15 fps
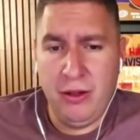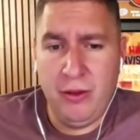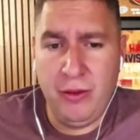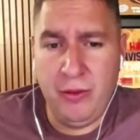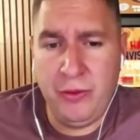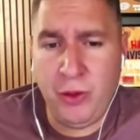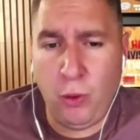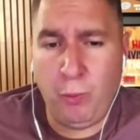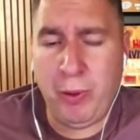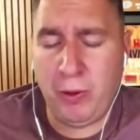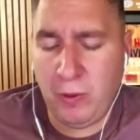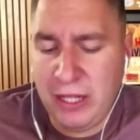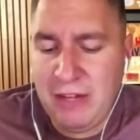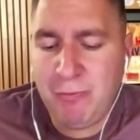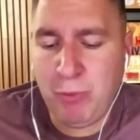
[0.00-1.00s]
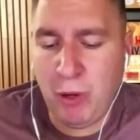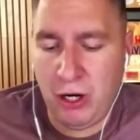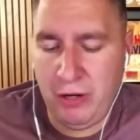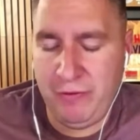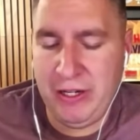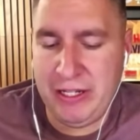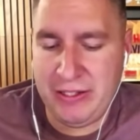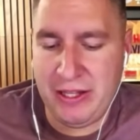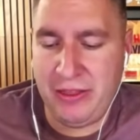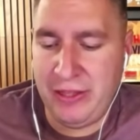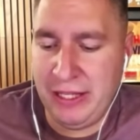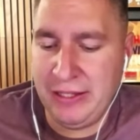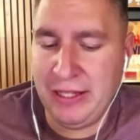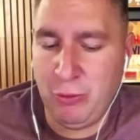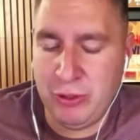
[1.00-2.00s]
the belief part of it is the
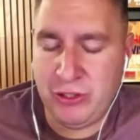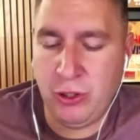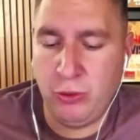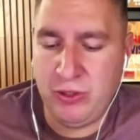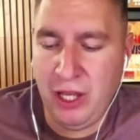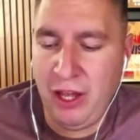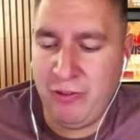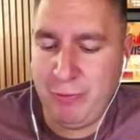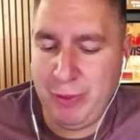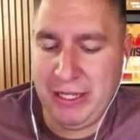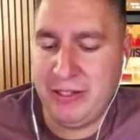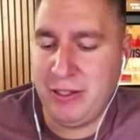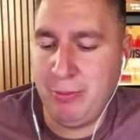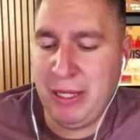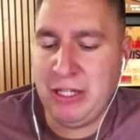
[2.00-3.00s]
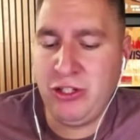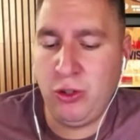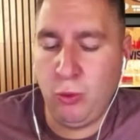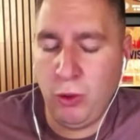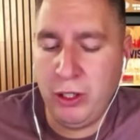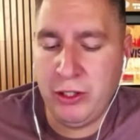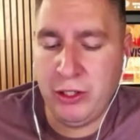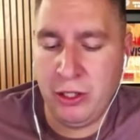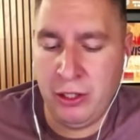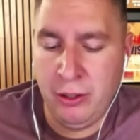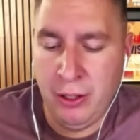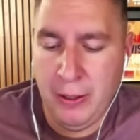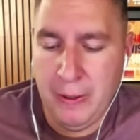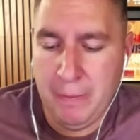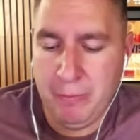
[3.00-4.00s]
thing that was so tough because it makes you wonder,
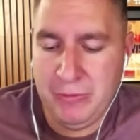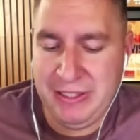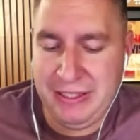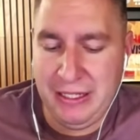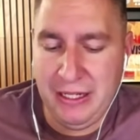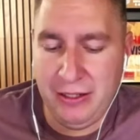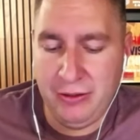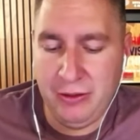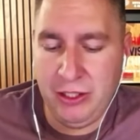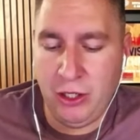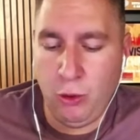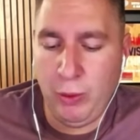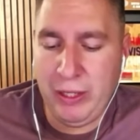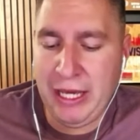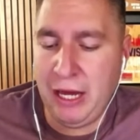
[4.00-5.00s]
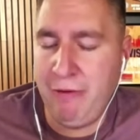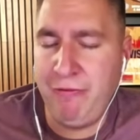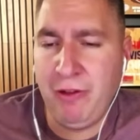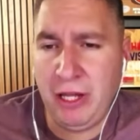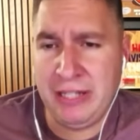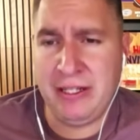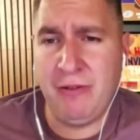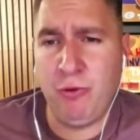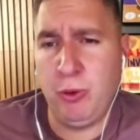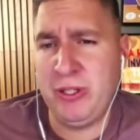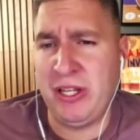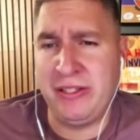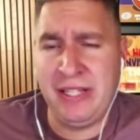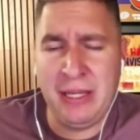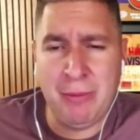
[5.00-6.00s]
we kind of felt like Denver was a
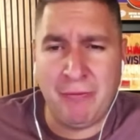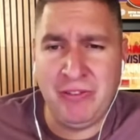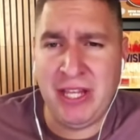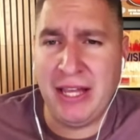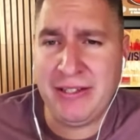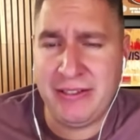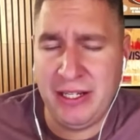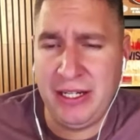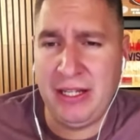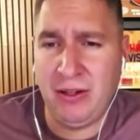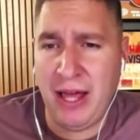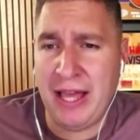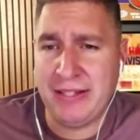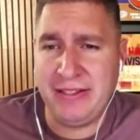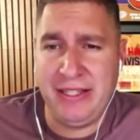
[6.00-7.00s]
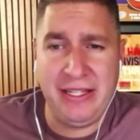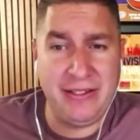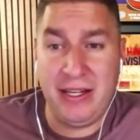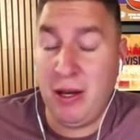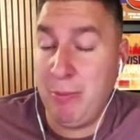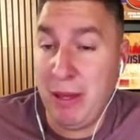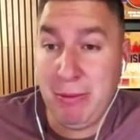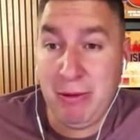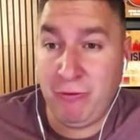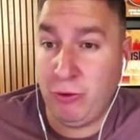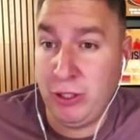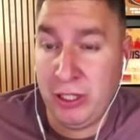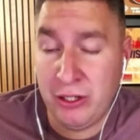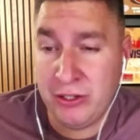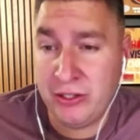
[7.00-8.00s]
team of destiny last season and maybe for
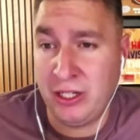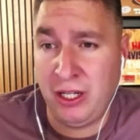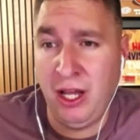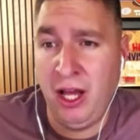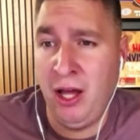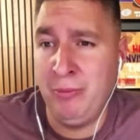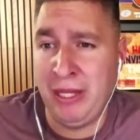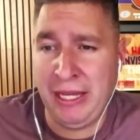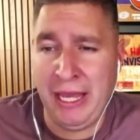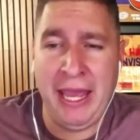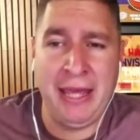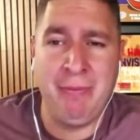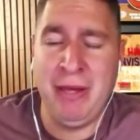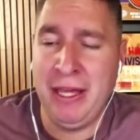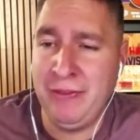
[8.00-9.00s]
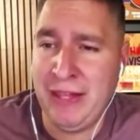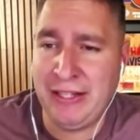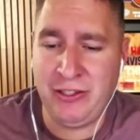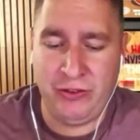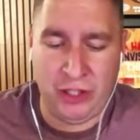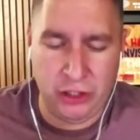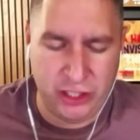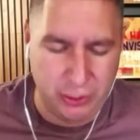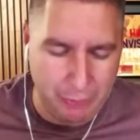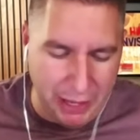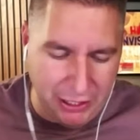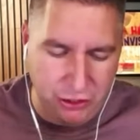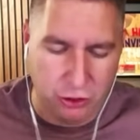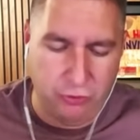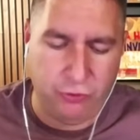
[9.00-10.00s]
years to come. Like, hey, man, they're
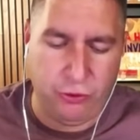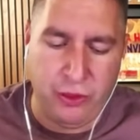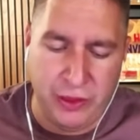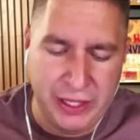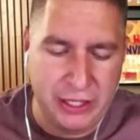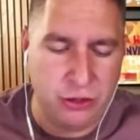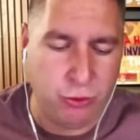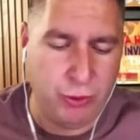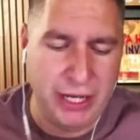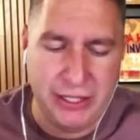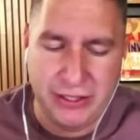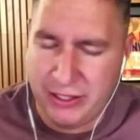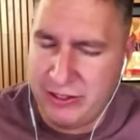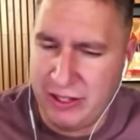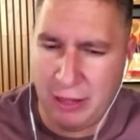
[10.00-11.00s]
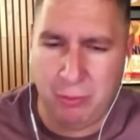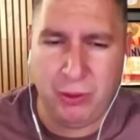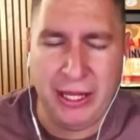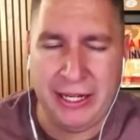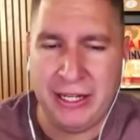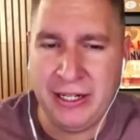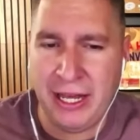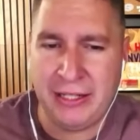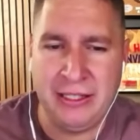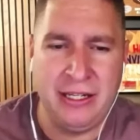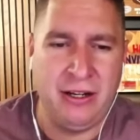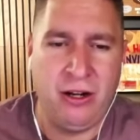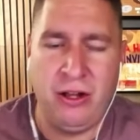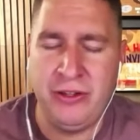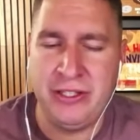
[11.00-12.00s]
special for these reasons. They play connected and
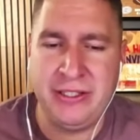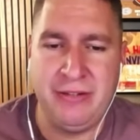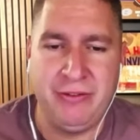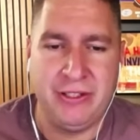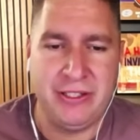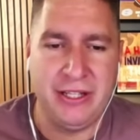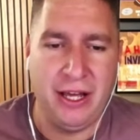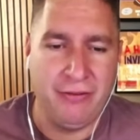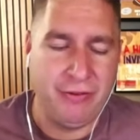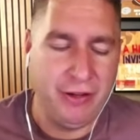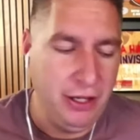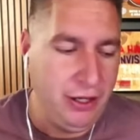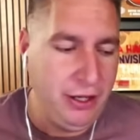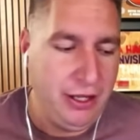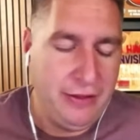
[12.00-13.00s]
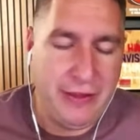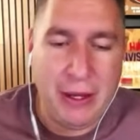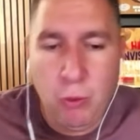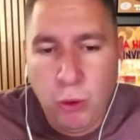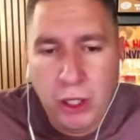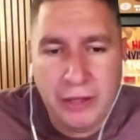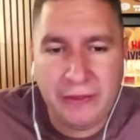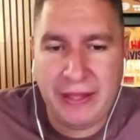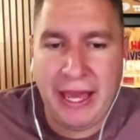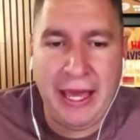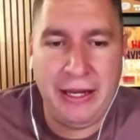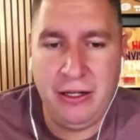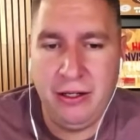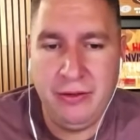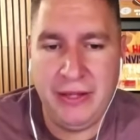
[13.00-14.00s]
all this different stuff. They
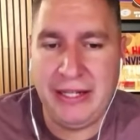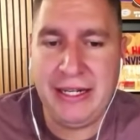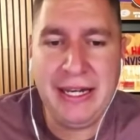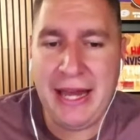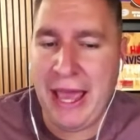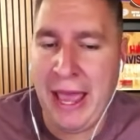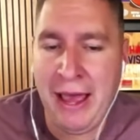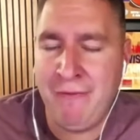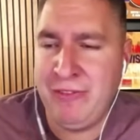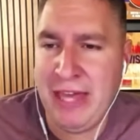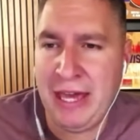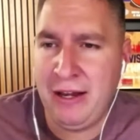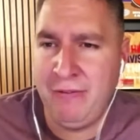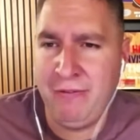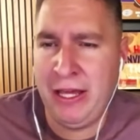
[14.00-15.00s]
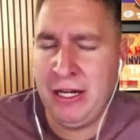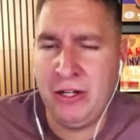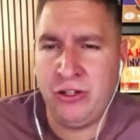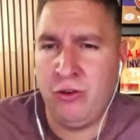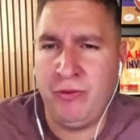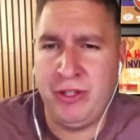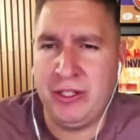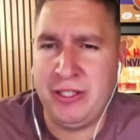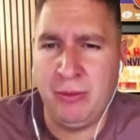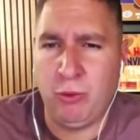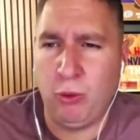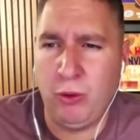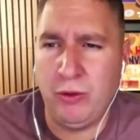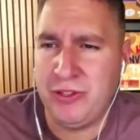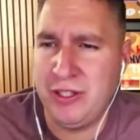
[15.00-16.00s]
didn't have that advantage over the
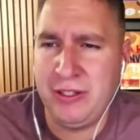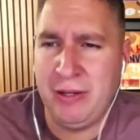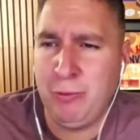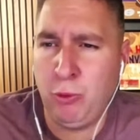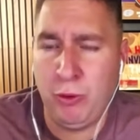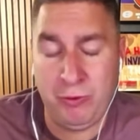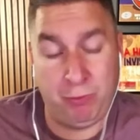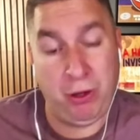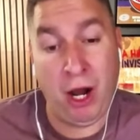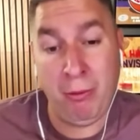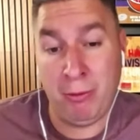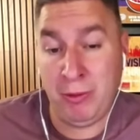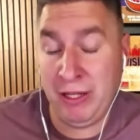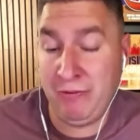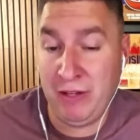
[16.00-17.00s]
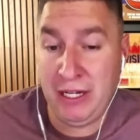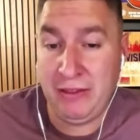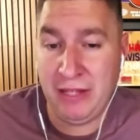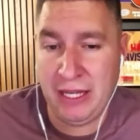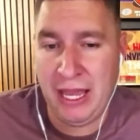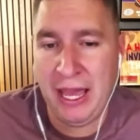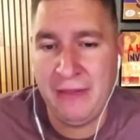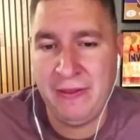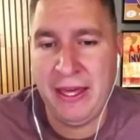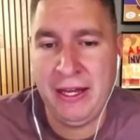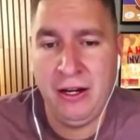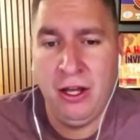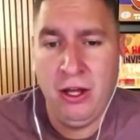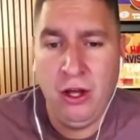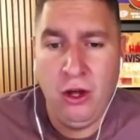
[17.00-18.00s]
Timberwolves. The Timberwolves probably, if anything, had that
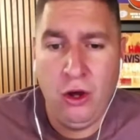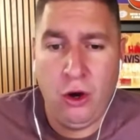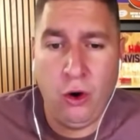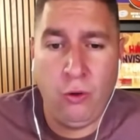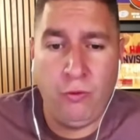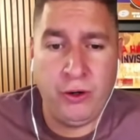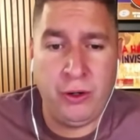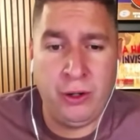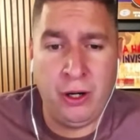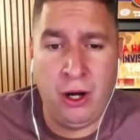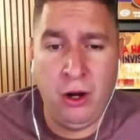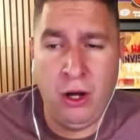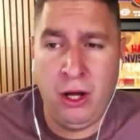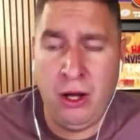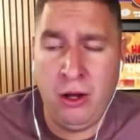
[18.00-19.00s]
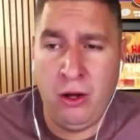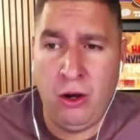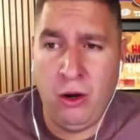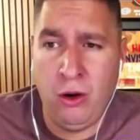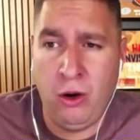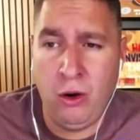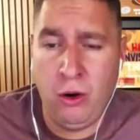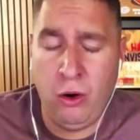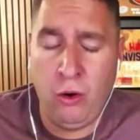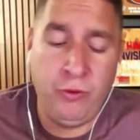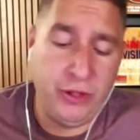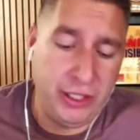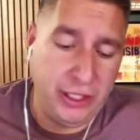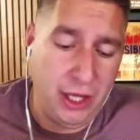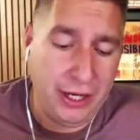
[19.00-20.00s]
over
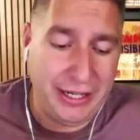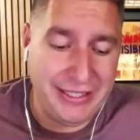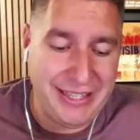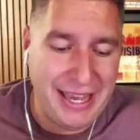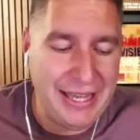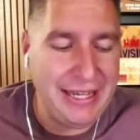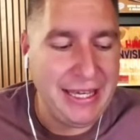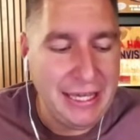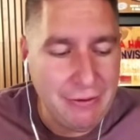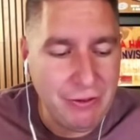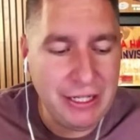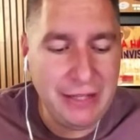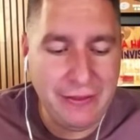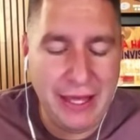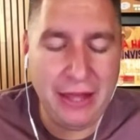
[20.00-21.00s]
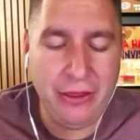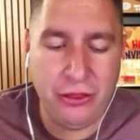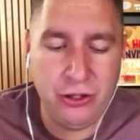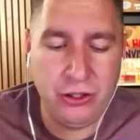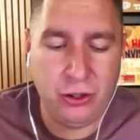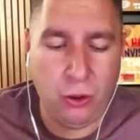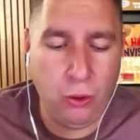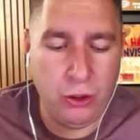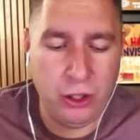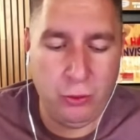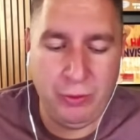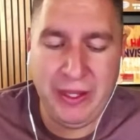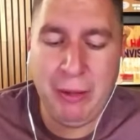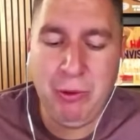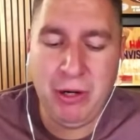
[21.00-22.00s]
the Nuggets. And even in that third quarter, when
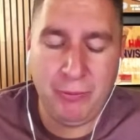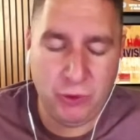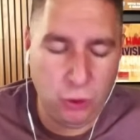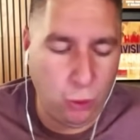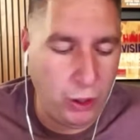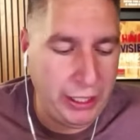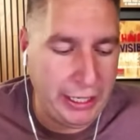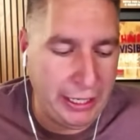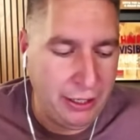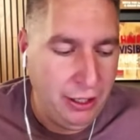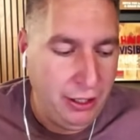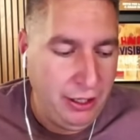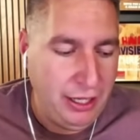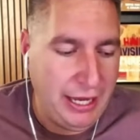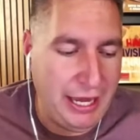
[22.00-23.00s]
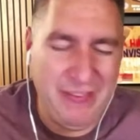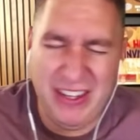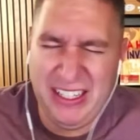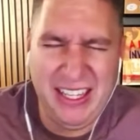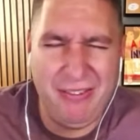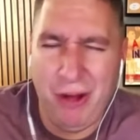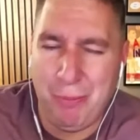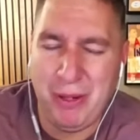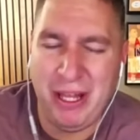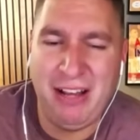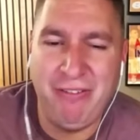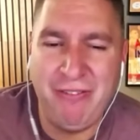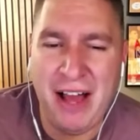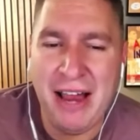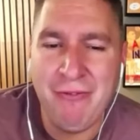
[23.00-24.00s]
they went up 20 and then give up like a
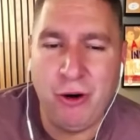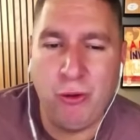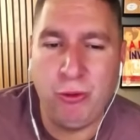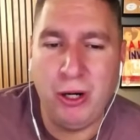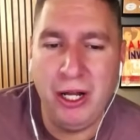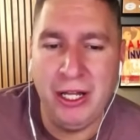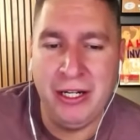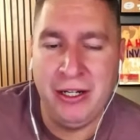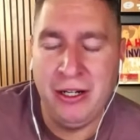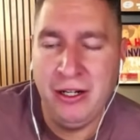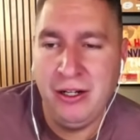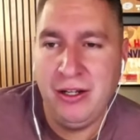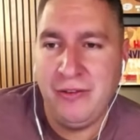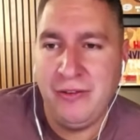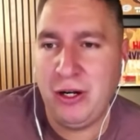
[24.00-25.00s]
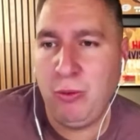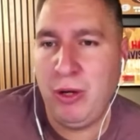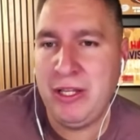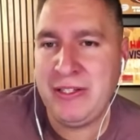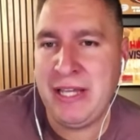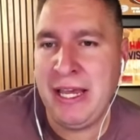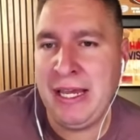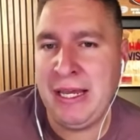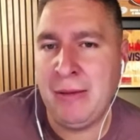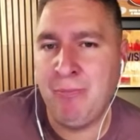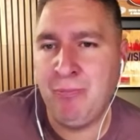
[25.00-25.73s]
5-0 run, there was a